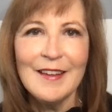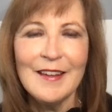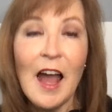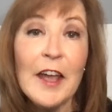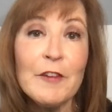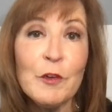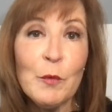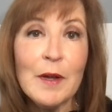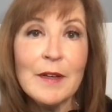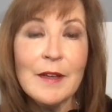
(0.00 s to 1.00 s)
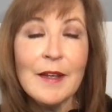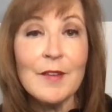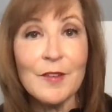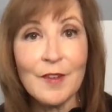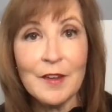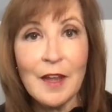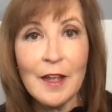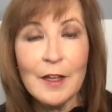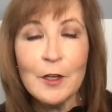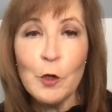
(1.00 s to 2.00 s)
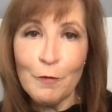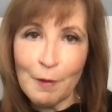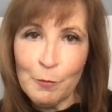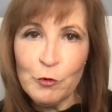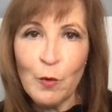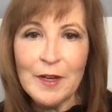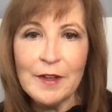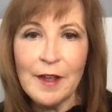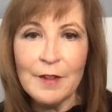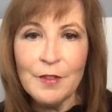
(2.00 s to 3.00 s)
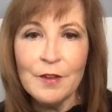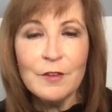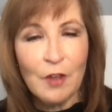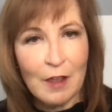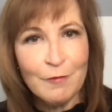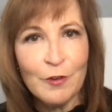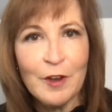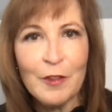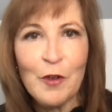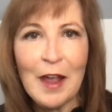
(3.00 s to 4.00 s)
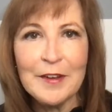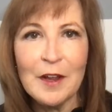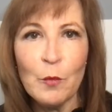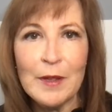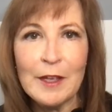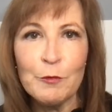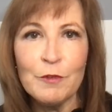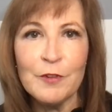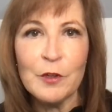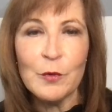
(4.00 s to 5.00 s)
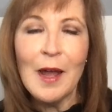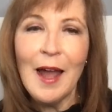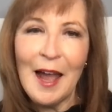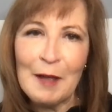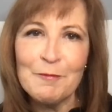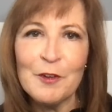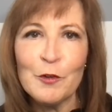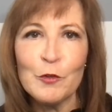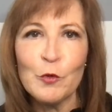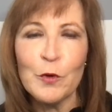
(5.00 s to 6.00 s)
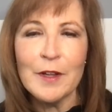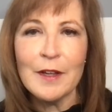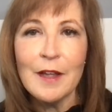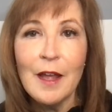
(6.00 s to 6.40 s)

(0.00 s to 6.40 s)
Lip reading: Hi everyone, it's Sunday, November 28th, time for another HideNet Week in Review. I'm Vera Dordick.